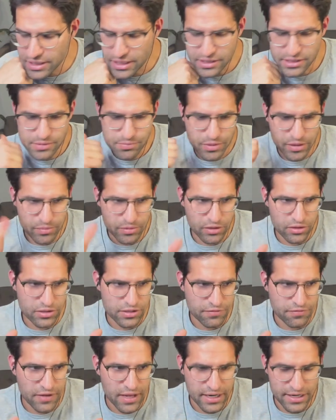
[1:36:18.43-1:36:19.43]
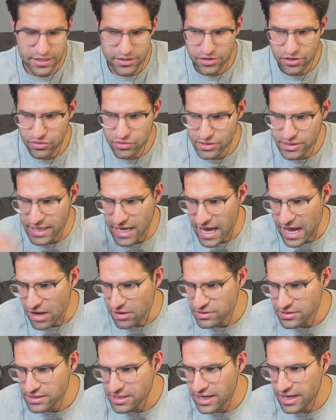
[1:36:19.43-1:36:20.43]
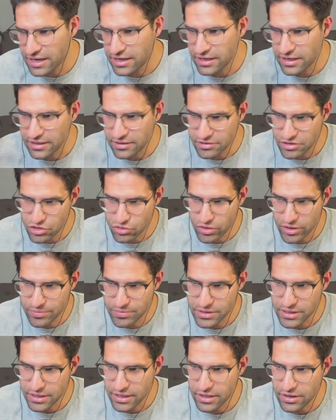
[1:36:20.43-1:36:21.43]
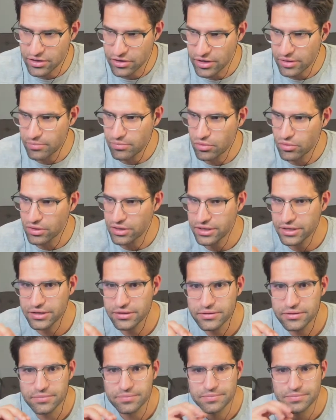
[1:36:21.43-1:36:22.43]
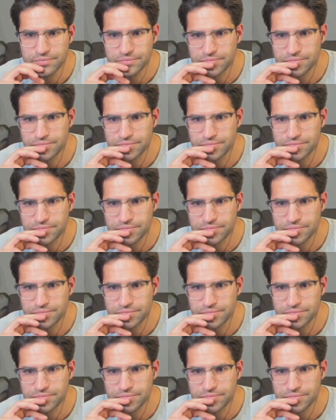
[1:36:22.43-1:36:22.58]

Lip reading: because people are defining those outside in scripts and then they're importing it.